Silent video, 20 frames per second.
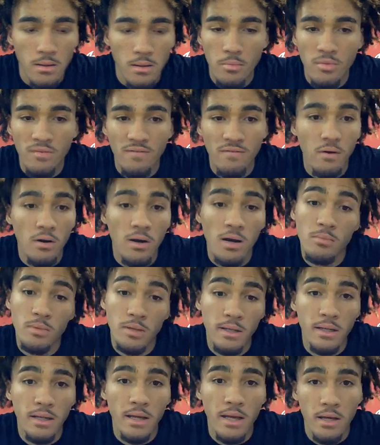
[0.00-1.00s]
Before coming
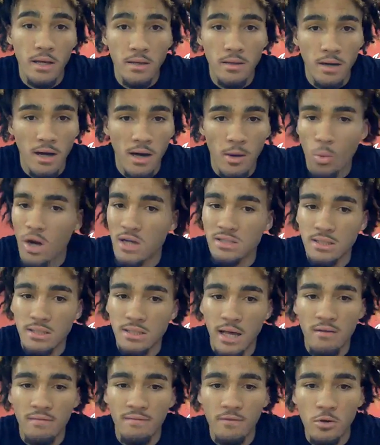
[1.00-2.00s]
to Indiana, I watched a
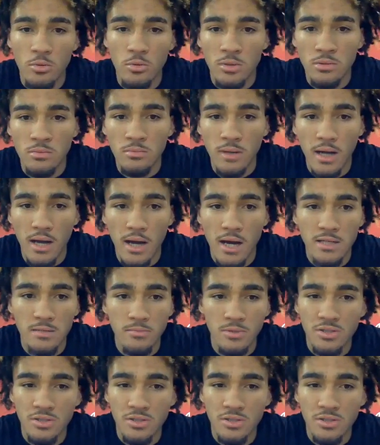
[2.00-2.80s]
lot of film on them guys,